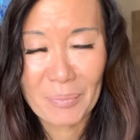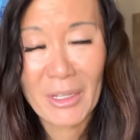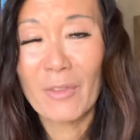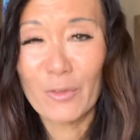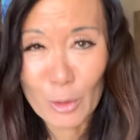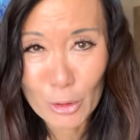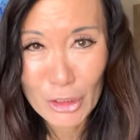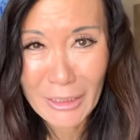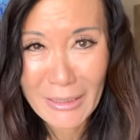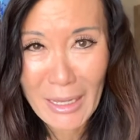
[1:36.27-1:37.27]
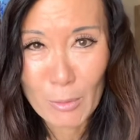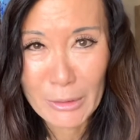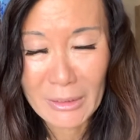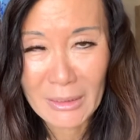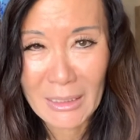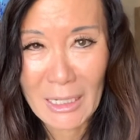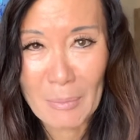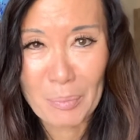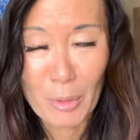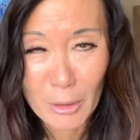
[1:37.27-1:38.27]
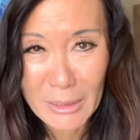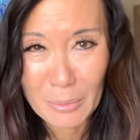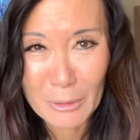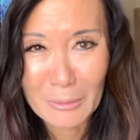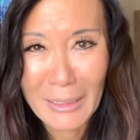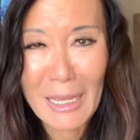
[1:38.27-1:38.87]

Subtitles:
Unfortunately, that wasn't possible.